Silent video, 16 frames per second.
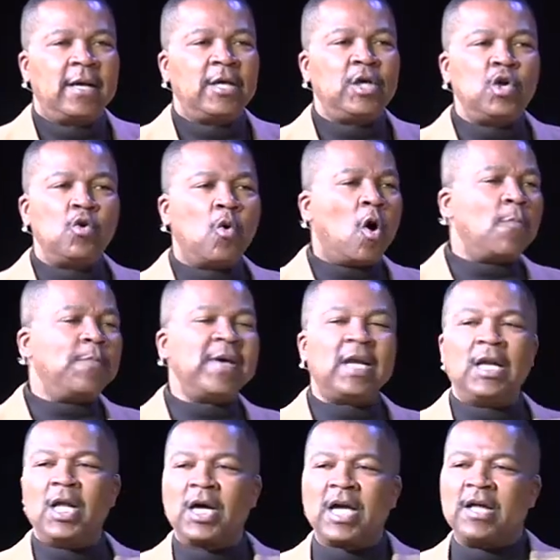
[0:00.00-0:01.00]
You won't be
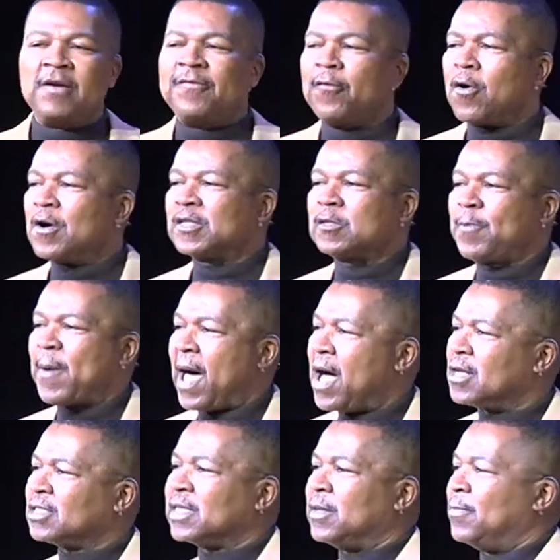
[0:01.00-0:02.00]
looking for a
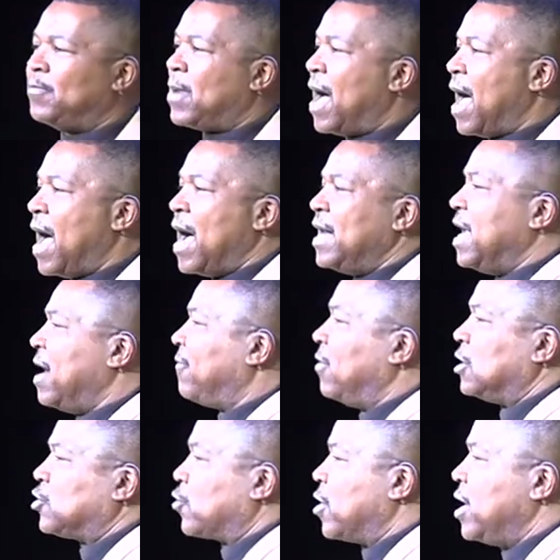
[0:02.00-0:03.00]
spouse behind
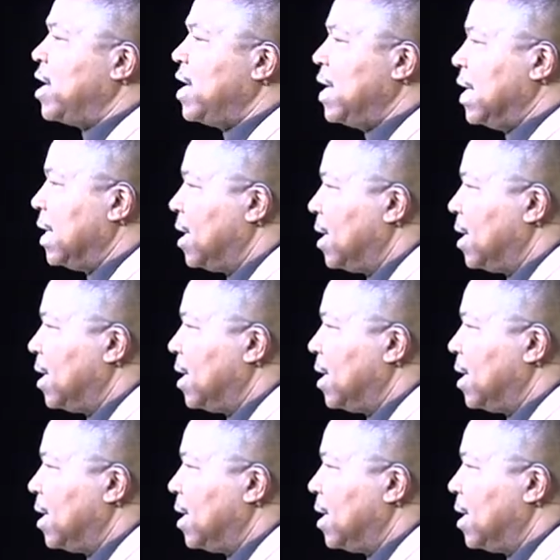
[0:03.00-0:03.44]
every tree.